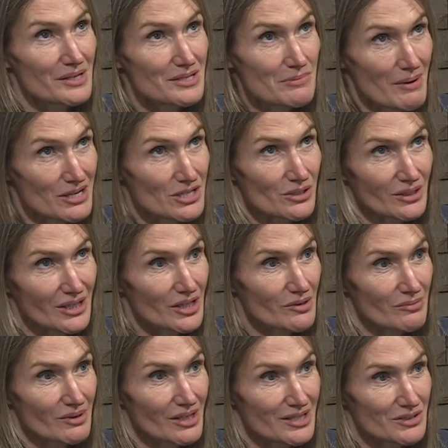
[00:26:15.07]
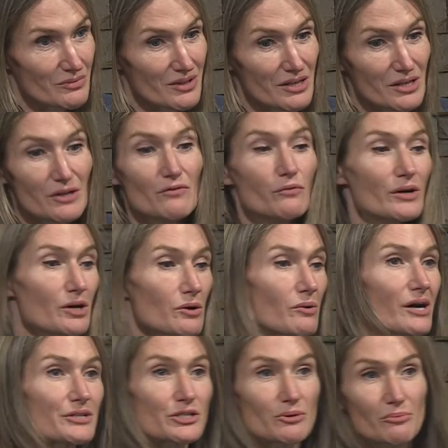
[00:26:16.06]
special here, because we think of whale
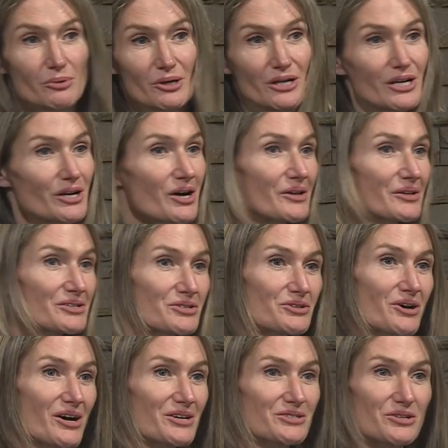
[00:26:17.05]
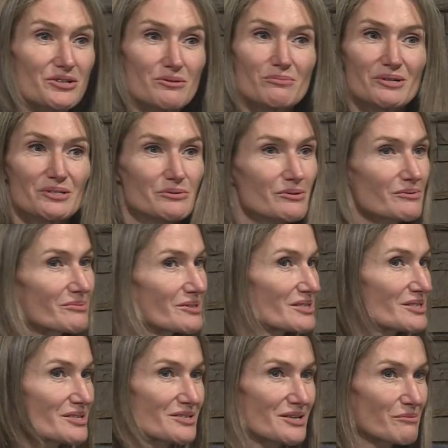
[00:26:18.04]
watching, birding, all these draws to New Brunswick, but
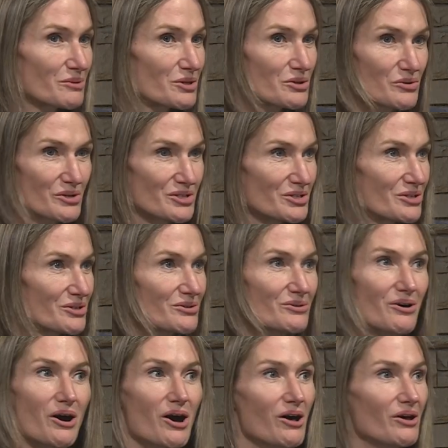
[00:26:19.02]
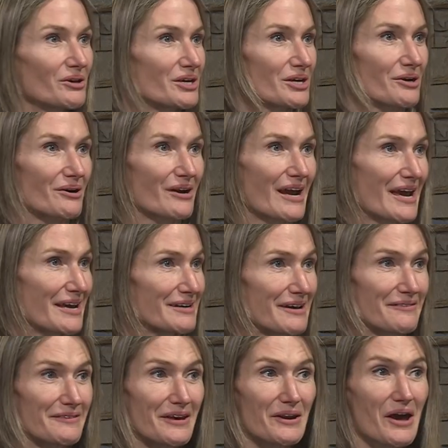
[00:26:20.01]
this is something you can do all year and
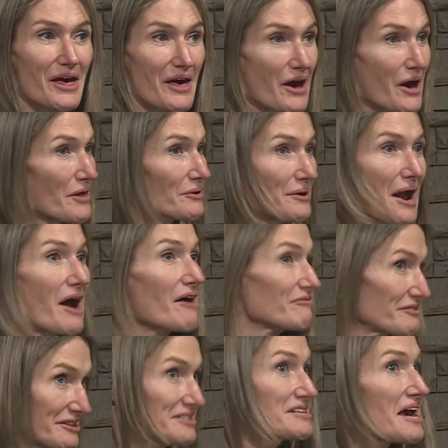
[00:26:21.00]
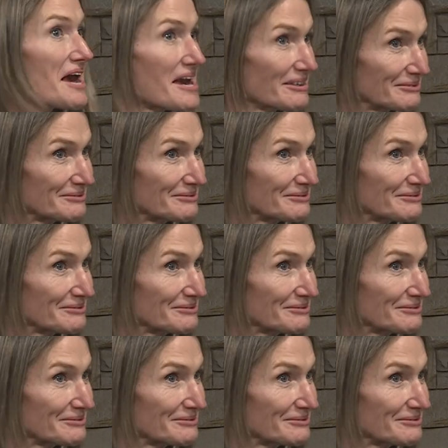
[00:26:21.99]
at that other half of the day.